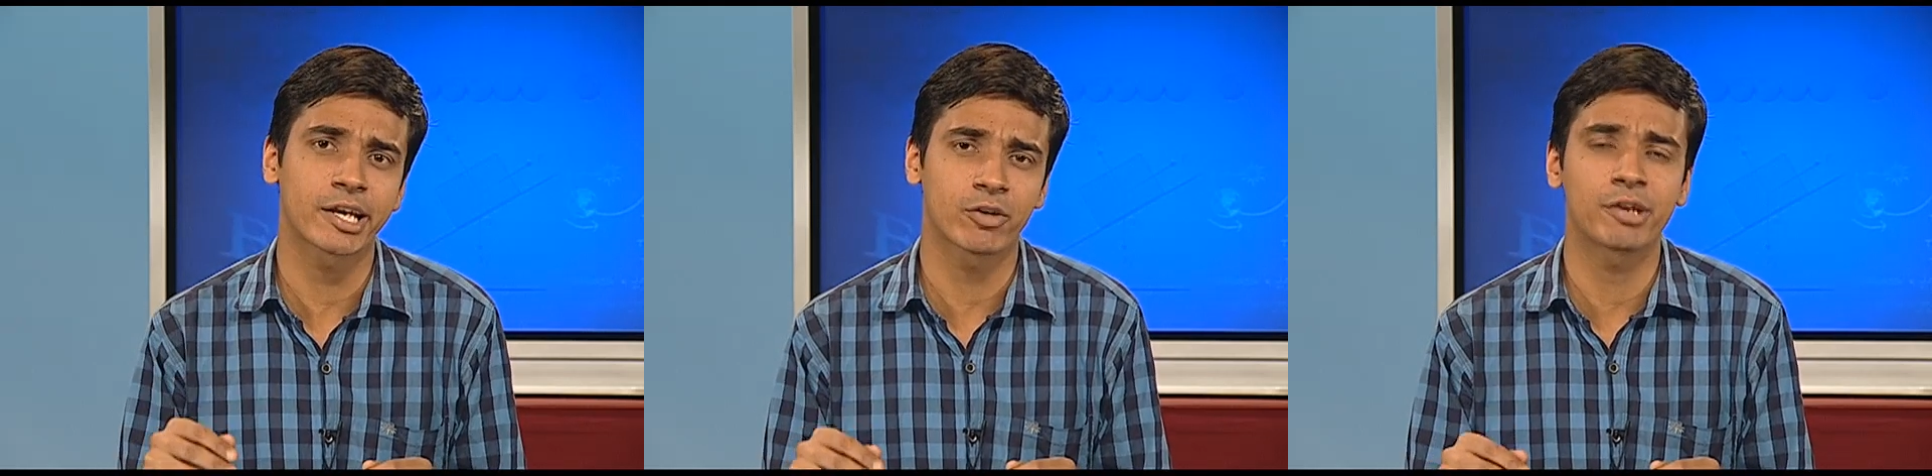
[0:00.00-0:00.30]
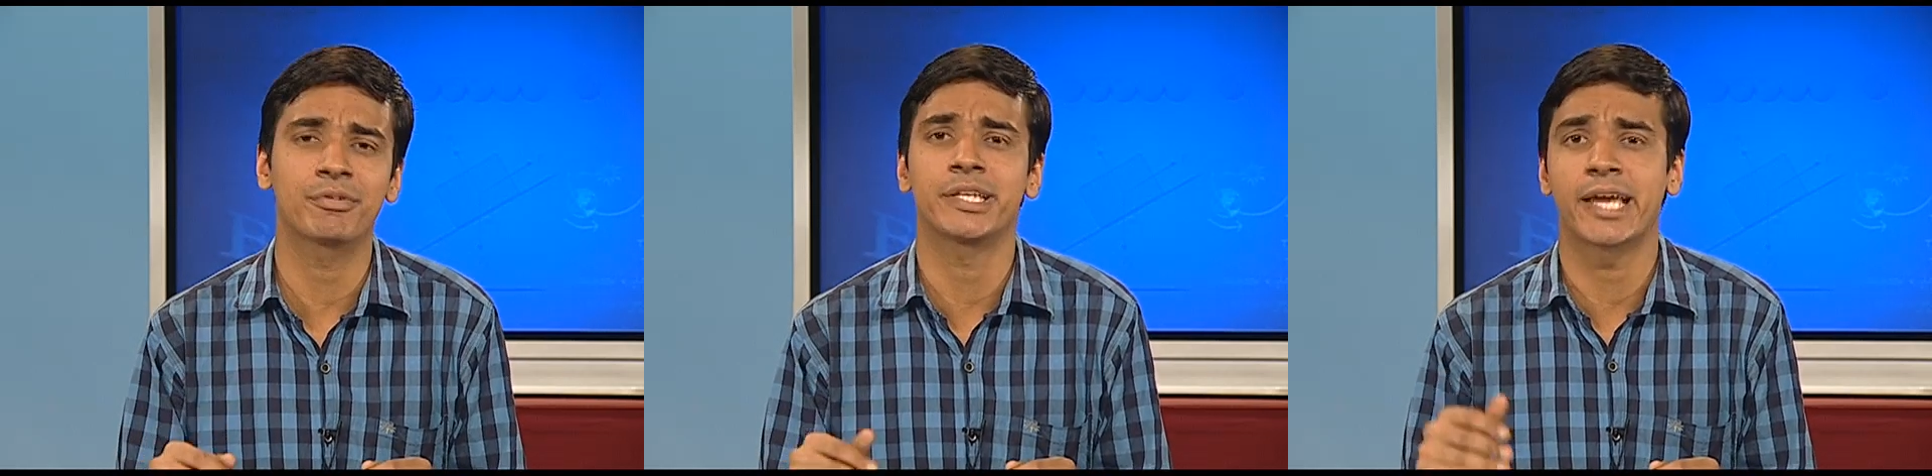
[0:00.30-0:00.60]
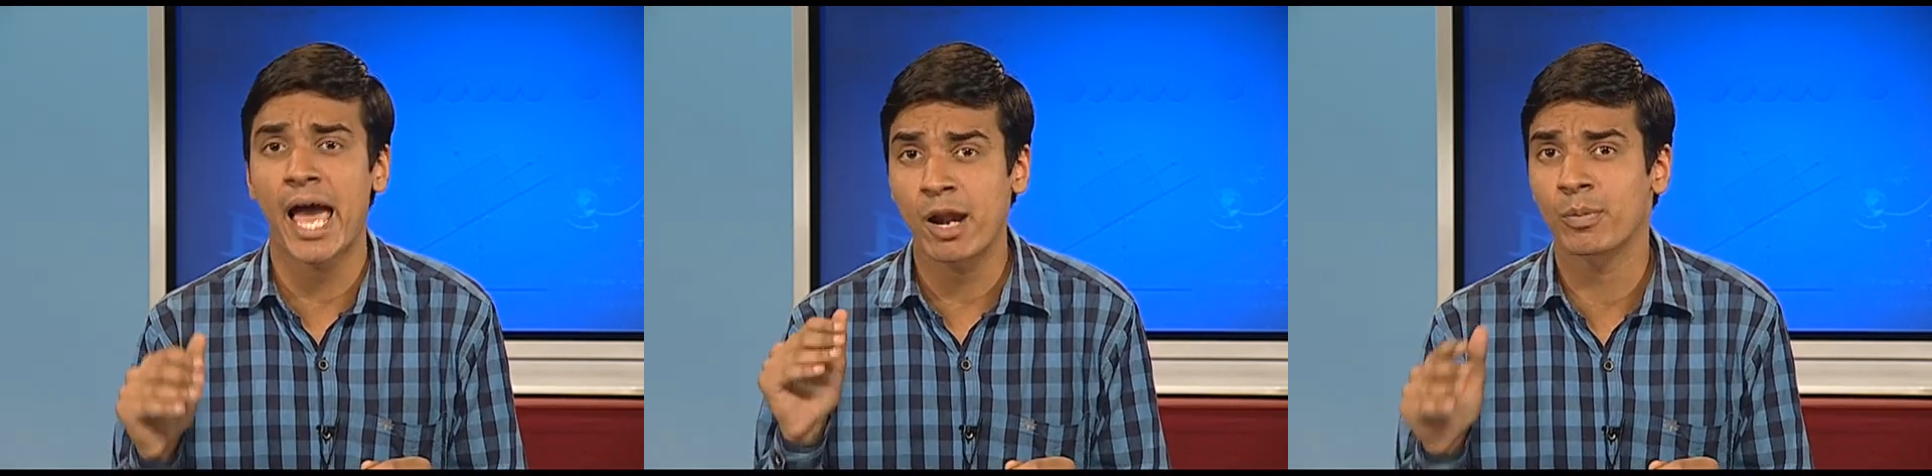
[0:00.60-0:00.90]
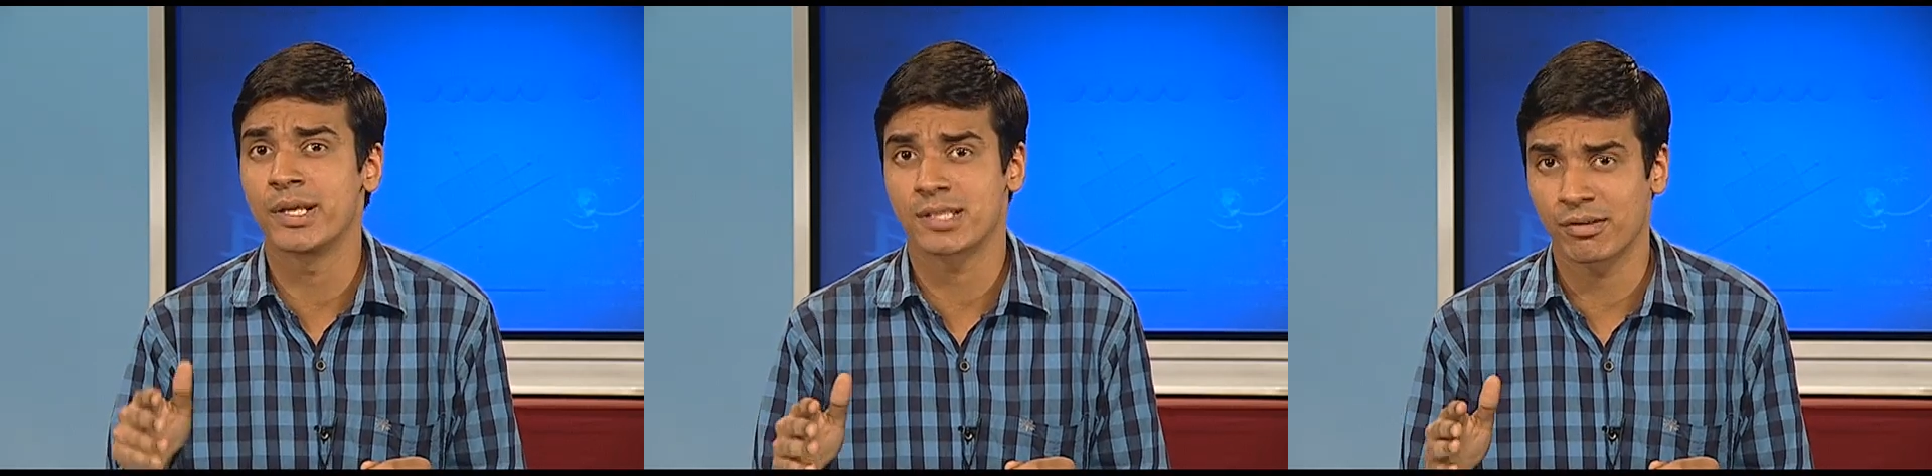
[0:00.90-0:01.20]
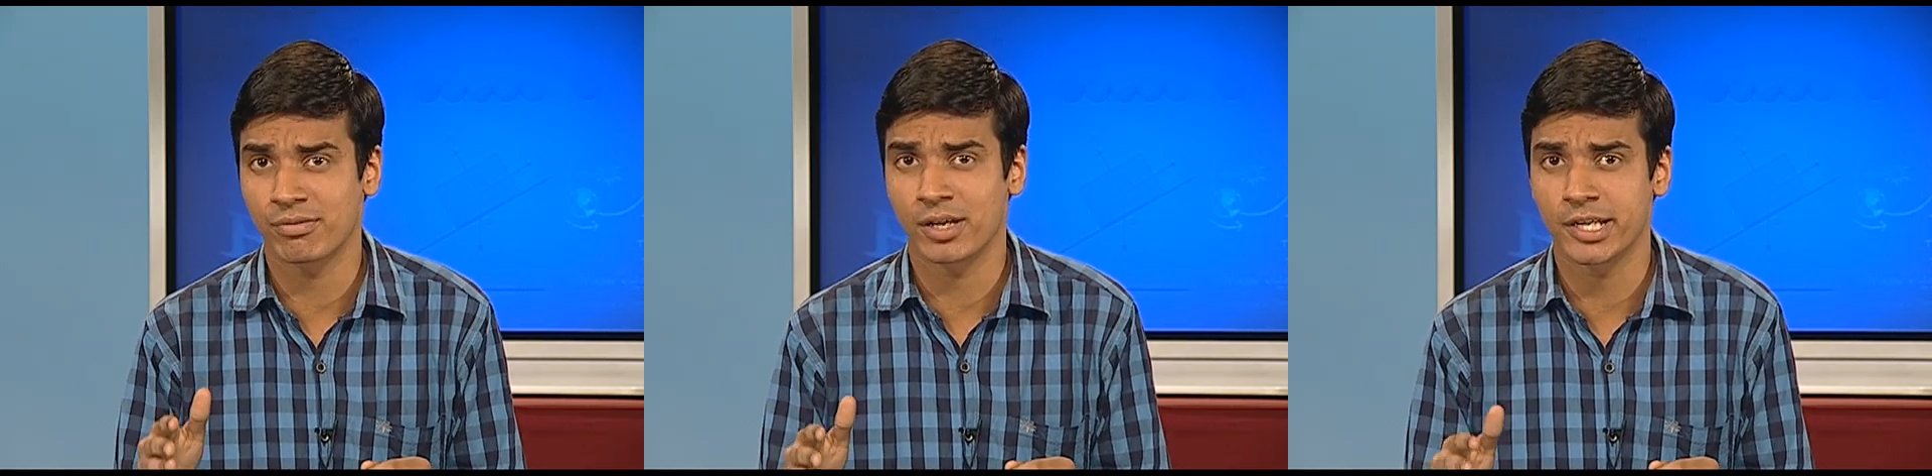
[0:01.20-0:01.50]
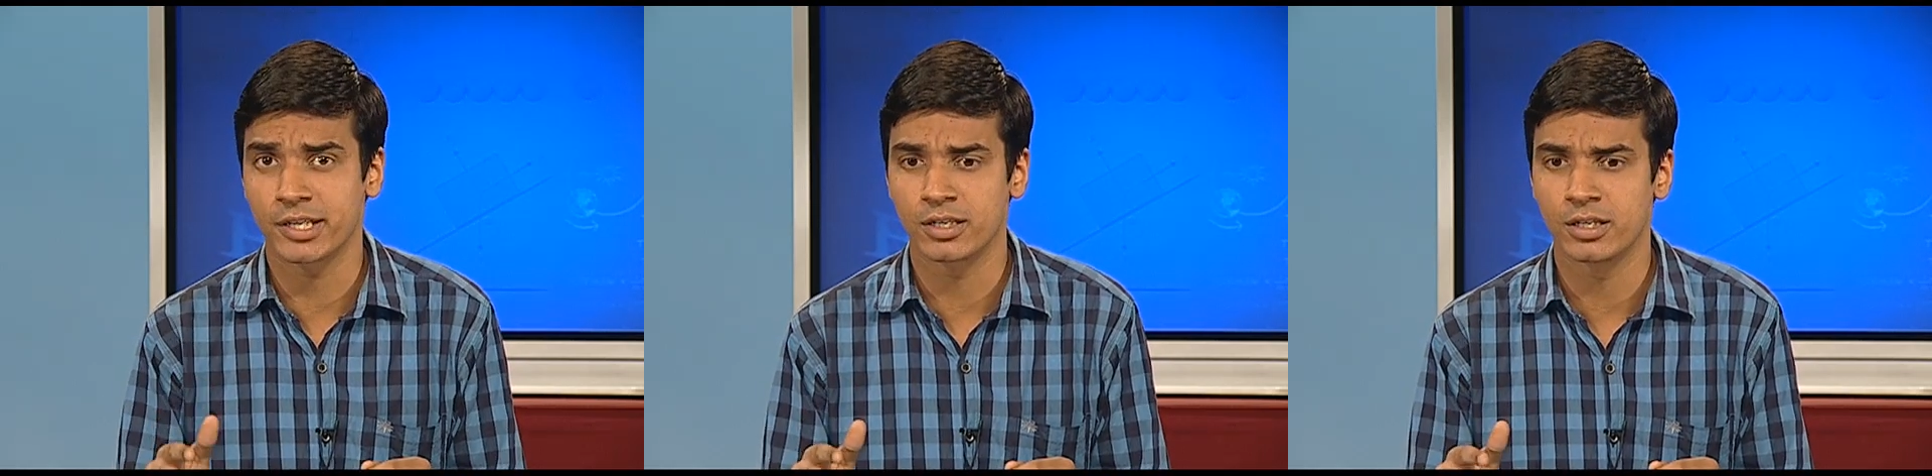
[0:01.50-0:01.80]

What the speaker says: or even the aeroplanes are flying.